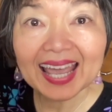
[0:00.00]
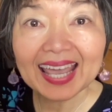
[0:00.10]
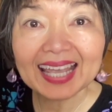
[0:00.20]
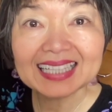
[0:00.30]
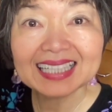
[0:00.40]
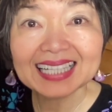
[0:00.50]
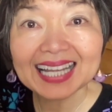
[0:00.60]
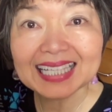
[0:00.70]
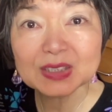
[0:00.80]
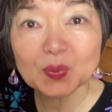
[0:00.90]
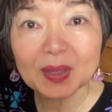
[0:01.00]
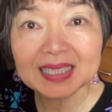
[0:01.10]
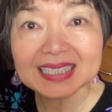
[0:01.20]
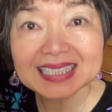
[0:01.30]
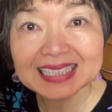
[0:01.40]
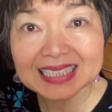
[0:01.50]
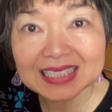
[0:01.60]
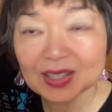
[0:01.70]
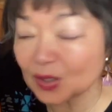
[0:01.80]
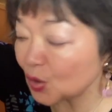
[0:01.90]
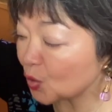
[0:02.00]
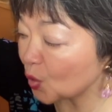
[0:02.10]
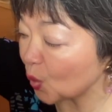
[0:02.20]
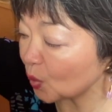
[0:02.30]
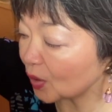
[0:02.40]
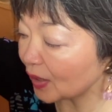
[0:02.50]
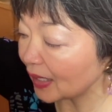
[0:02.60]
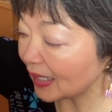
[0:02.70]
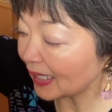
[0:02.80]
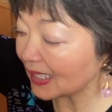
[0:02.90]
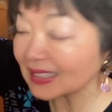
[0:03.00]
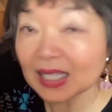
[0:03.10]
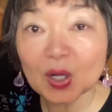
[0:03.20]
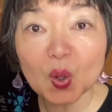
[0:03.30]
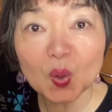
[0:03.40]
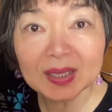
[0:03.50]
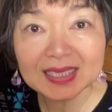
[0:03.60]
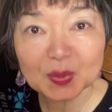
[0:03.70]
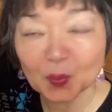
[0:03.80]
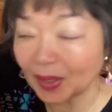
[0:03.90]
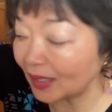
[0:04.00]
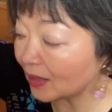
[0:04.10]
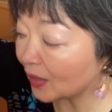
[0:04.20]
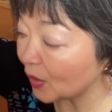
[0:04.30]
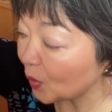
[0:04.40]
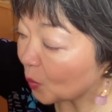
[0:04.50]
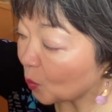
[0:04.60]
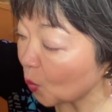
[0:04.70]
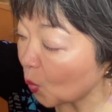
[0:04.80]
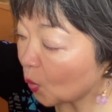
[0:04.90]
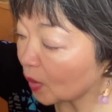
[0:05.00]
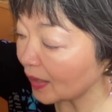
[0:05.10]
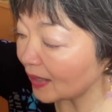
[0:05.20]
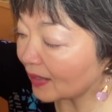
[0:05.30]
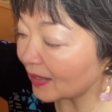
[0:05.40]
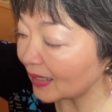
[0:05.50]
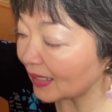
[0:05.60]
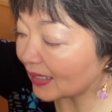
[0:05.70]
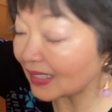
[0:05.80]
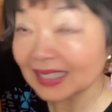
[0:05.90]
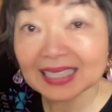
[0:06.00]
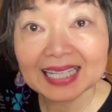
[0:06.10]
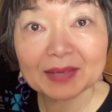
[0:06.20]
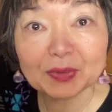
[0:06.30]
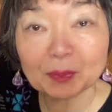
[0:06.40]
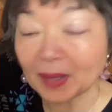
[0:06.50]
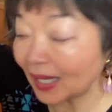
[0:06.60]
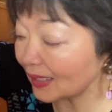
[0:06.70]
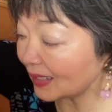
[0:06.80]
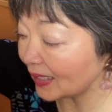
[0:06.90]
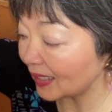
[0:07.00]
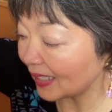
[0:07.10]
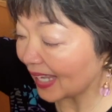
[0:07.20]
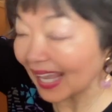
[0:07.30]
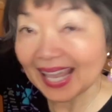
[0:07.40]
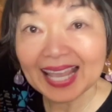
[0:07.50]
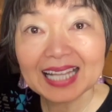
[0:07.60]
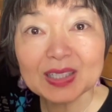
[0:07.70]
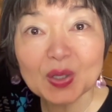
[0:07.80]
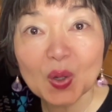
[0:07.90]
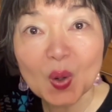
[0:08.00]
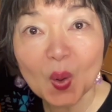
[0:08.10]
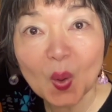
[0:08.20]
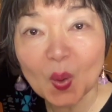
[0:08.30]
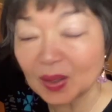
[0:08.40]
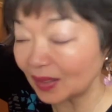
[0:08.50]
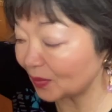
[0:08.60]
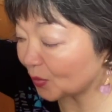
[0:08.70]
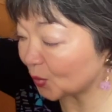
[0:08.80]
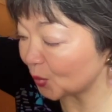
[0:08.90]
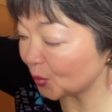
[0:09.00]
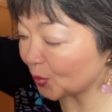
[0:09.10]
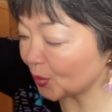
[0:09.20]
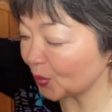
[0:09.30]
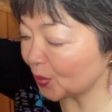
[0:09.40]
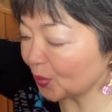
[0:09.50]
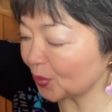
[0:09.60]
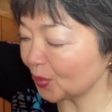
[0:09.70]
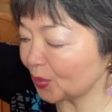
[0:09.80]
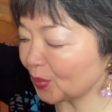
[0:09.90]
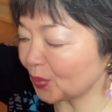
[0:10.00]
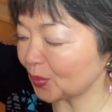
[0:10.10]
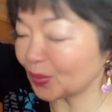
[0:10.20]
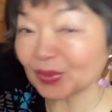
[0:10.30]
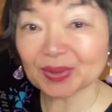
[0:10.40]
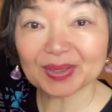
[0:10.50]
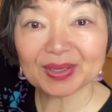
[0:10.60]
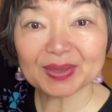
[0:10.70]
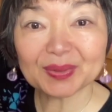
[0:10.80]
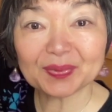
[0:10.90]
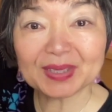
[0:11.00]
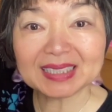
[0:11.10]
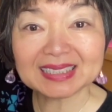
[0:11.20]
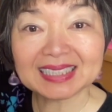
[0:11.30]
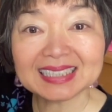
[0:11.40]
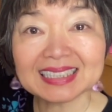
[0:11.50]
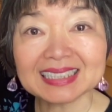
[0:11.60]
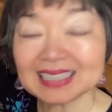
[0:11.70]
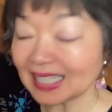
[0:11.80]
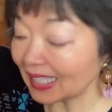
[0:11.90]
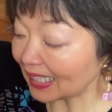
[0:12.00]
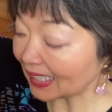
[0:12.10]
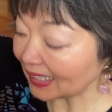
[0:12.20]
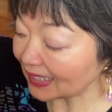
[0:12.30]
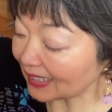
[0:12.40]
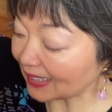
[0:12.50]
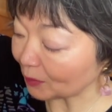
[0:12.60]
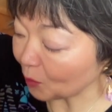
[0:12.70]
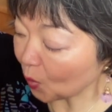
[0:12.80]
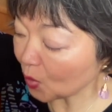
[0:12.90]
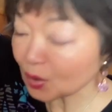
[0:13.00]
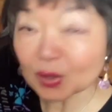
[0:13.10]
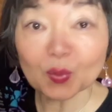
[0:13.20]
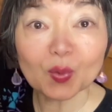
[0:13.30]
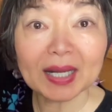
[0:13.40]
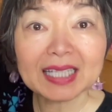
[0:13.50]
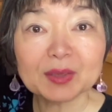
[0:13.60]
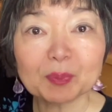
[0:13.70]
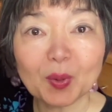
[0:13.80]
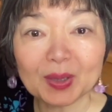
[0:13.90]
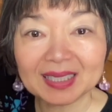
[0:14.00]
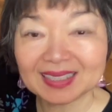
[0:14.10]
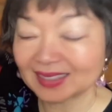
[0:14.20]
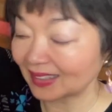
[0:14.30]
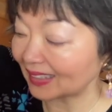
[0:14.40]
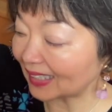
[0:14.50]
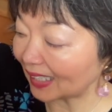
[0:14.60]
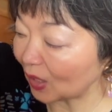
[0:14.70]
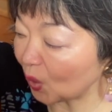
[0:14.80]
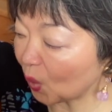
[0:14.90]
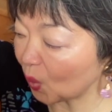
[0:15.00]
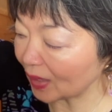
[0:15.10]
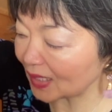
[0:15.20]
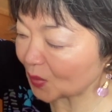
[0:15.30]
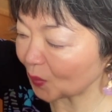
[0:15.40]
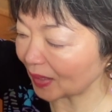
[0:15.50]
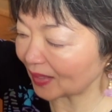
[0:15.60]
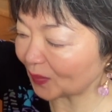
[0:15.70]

And the last one, the 6th stroke, is the longest one, more left part, and long. You finish. This is the most right point, the longest one.